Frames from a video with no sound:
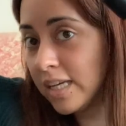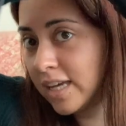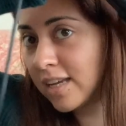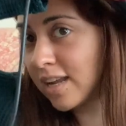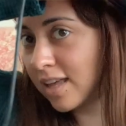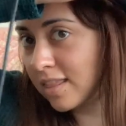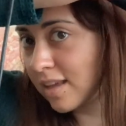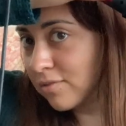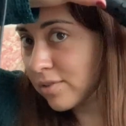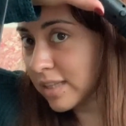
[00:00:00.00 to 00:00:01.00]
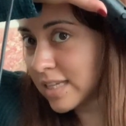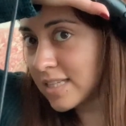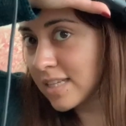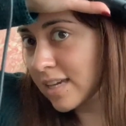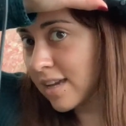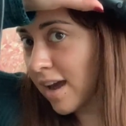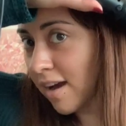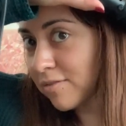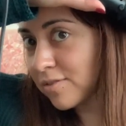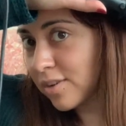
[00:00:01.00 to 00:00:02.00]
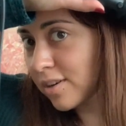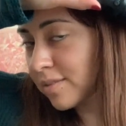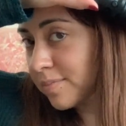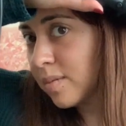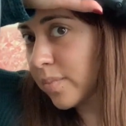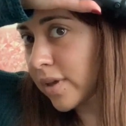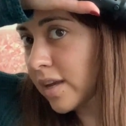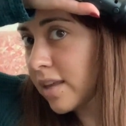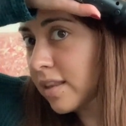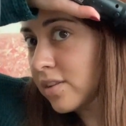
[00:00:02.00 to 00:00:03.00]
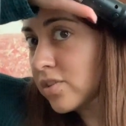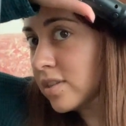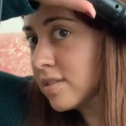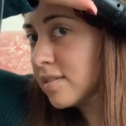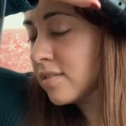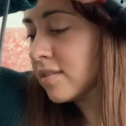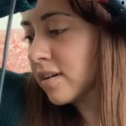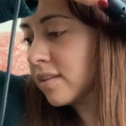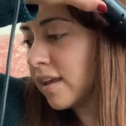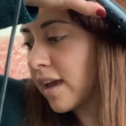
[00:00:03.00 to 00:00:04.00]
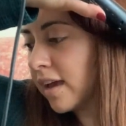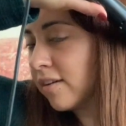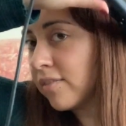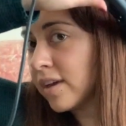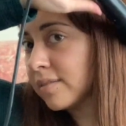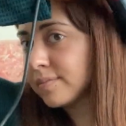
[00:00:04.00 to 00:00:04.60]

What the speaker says: it and then releasing it after. But I think she's gotten the hang of it.